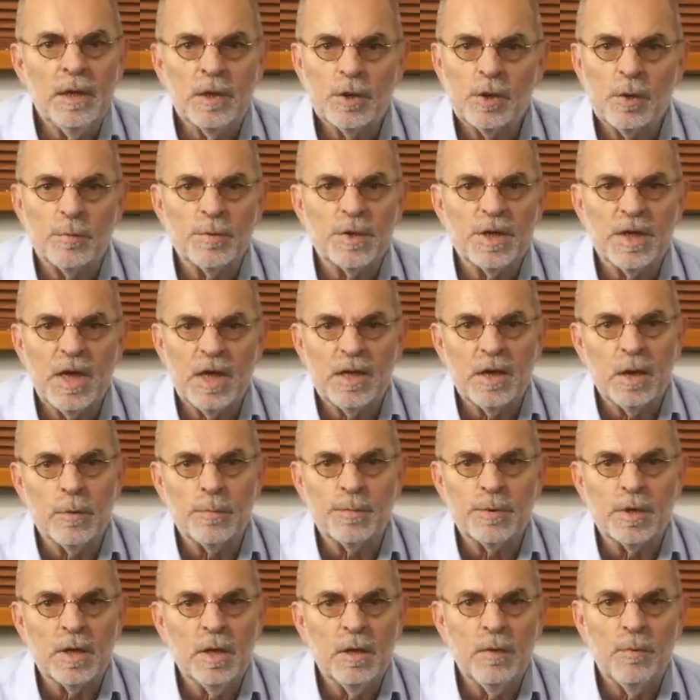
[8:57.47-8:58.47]
some
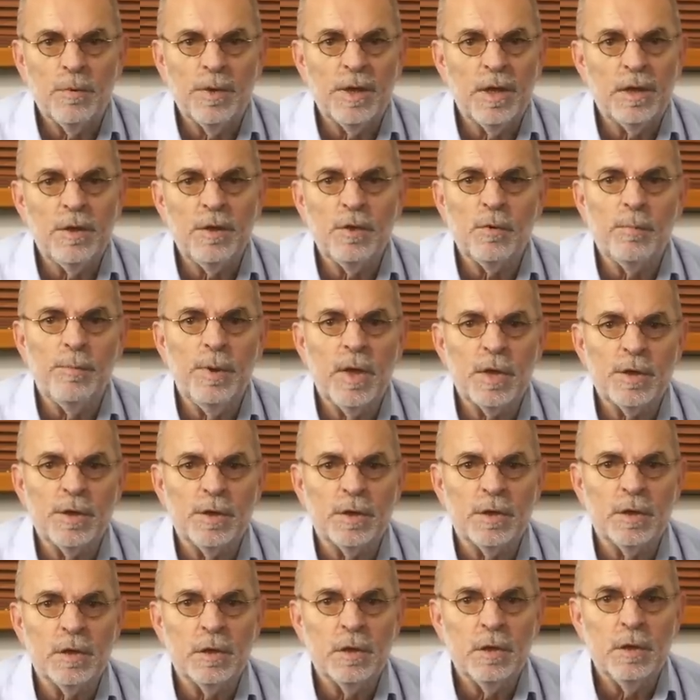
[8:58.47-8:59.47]
setups within your
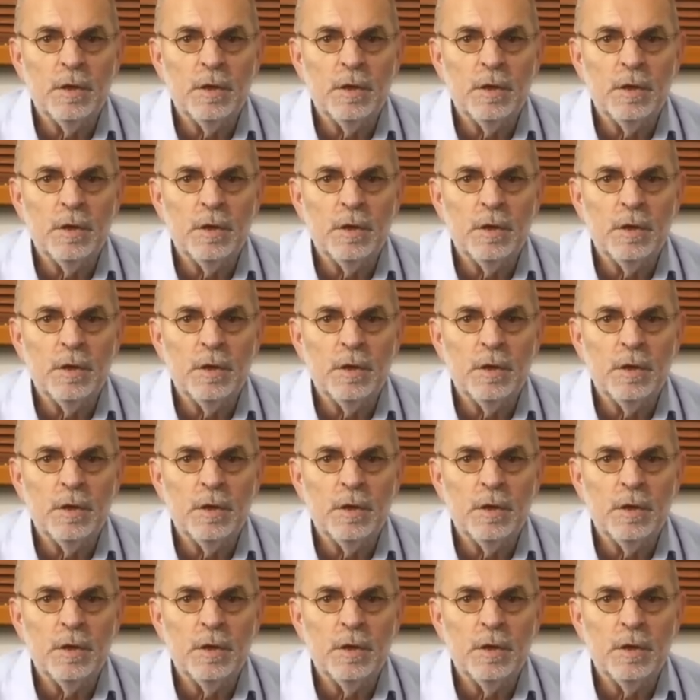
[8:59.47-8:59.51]
budget,